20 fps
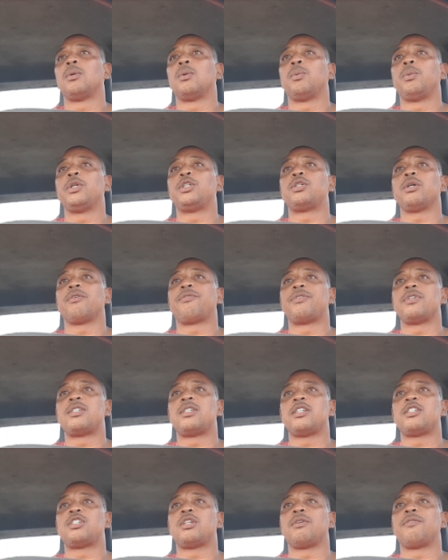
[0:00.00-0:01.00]
with your
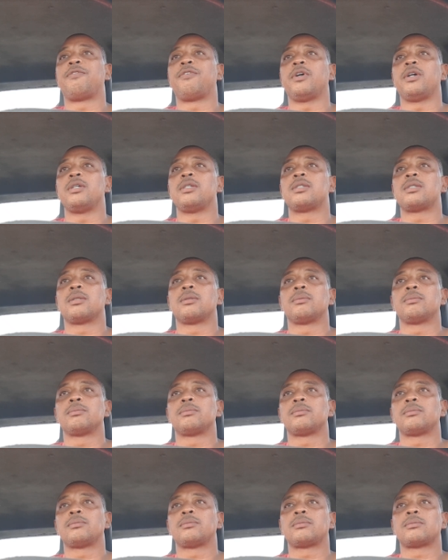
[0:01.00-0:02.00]
physician first.
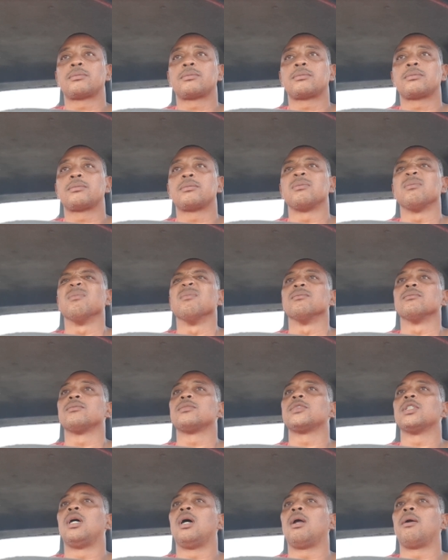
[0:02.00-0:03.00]

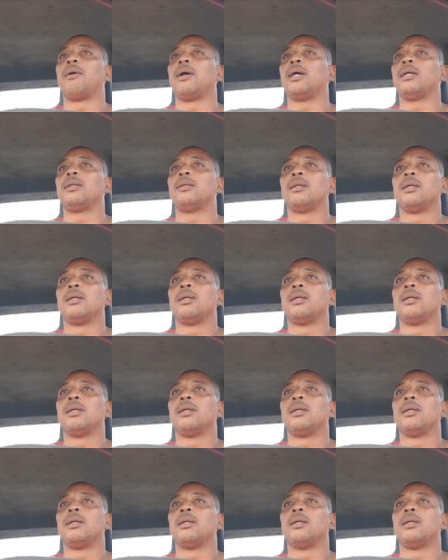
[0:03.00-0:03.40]
Alright,